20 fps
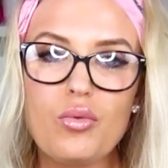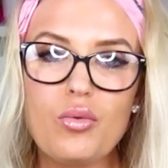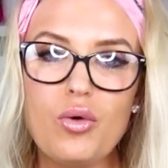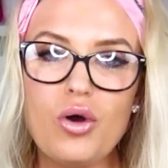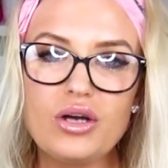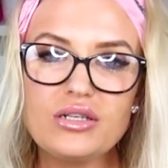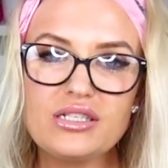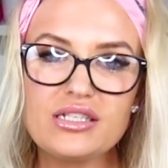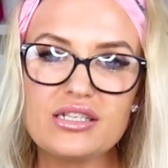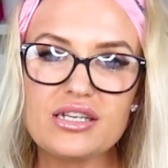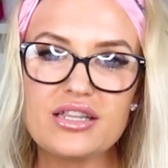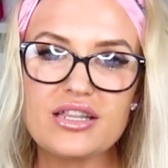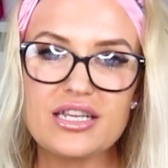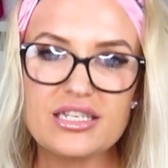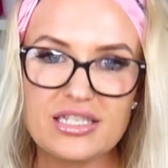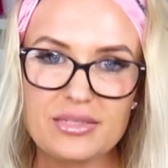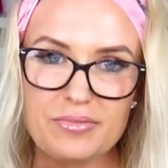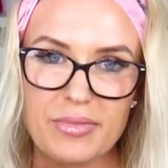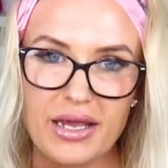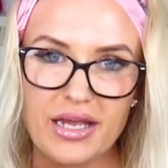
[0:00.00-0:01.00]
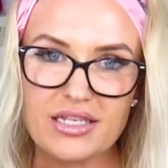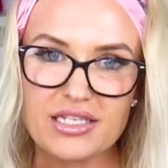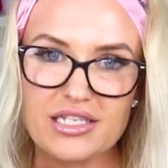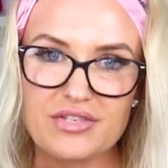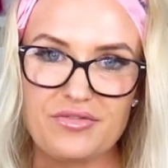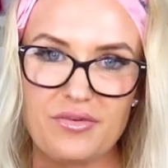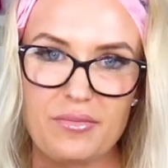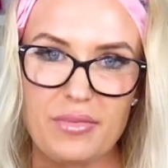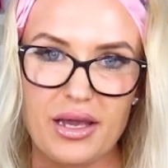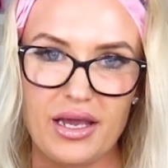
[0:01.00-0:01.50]
what this
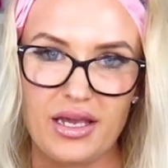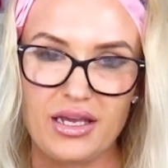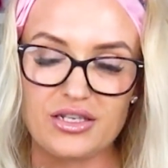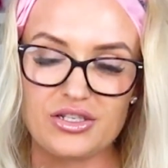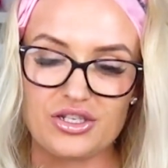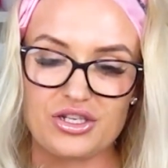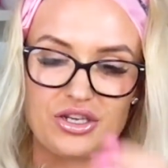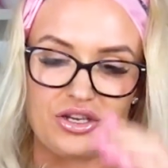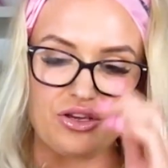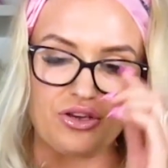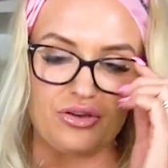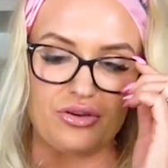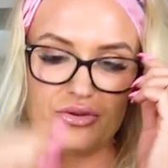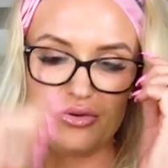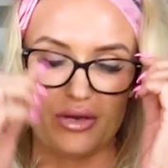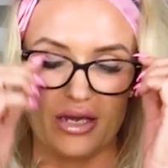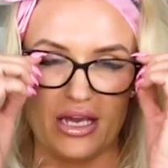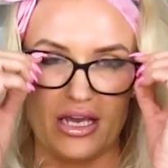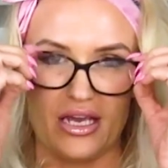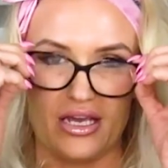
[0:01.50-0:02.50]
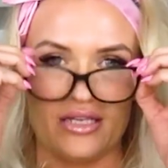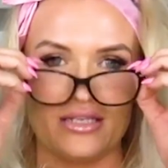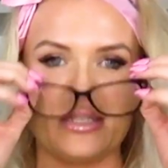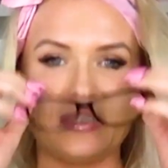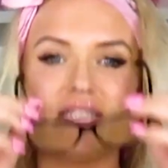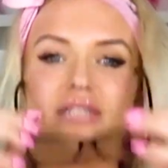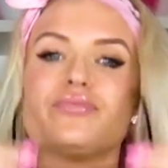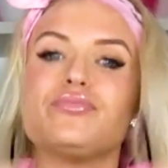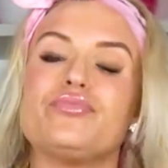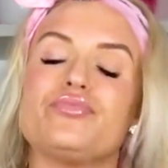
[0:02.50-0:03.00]
means for me to you
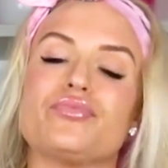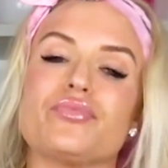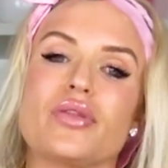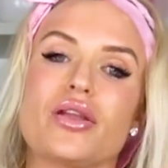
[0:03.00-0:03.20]
is